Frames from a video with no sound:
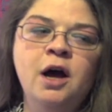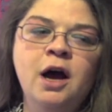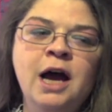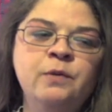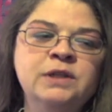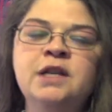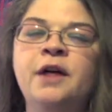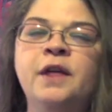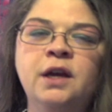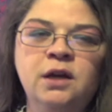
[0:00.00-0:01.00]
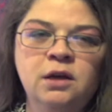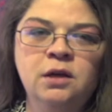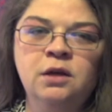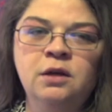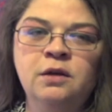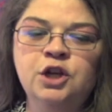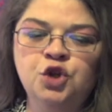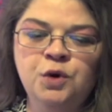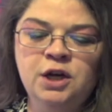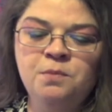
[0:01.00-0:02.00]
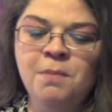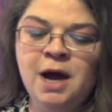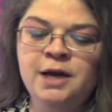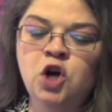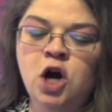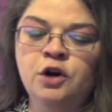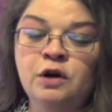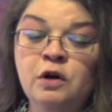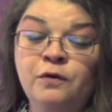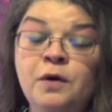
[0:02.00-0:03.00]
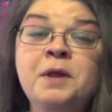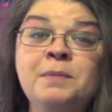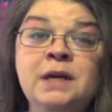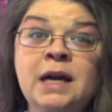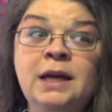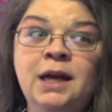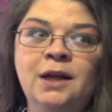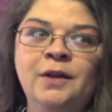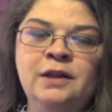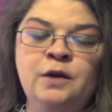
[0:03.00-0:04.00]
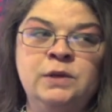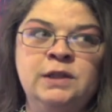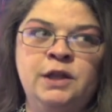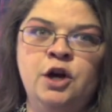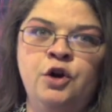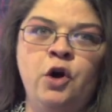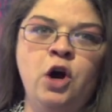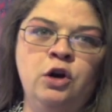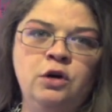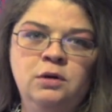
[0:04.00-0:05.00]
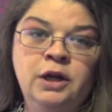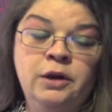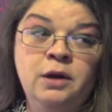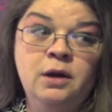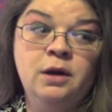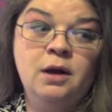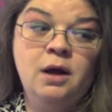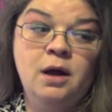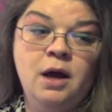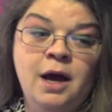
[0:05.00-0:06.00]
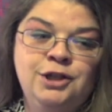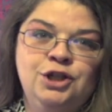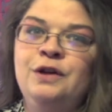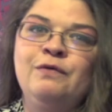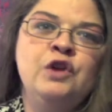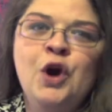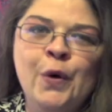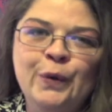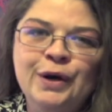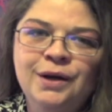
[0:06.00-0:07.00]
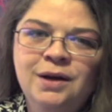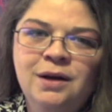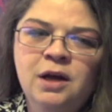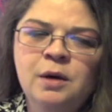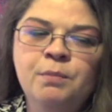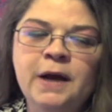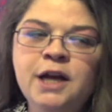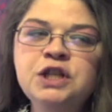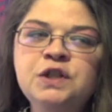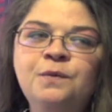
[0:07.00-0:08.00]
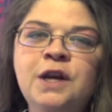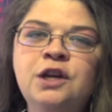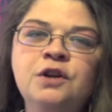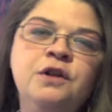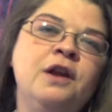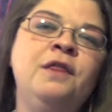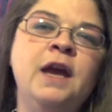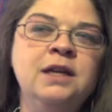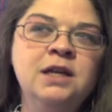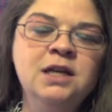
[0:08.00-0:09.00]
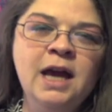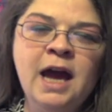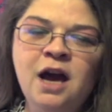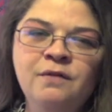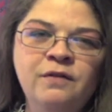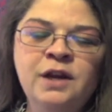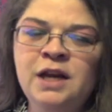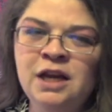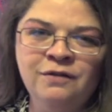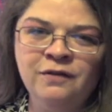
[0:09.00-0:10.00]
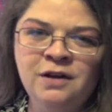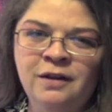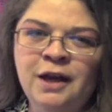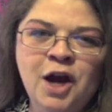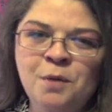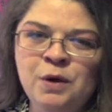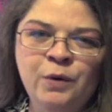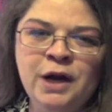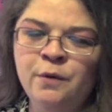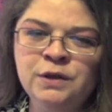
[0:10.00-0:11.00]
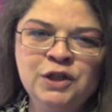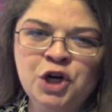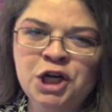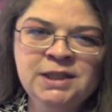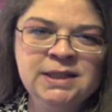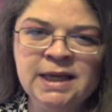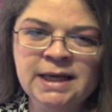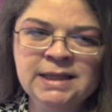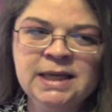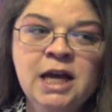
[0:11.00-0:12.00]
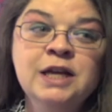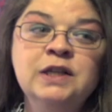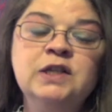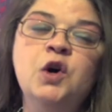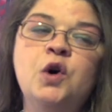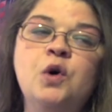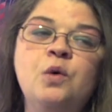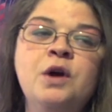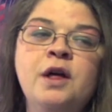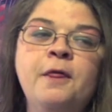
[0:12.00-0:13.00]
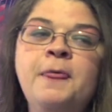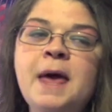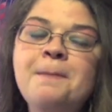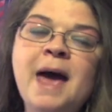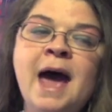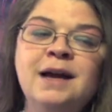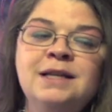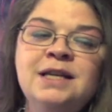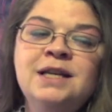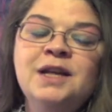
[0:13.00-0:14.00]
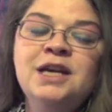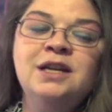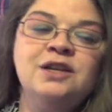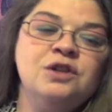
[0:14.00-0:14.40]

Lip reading: I was nothing. They treated my daughter from the beginning like it was their daughter. And I should have known. But I just figured they didn't have an infant. They got me when I was turning 6. So them acting like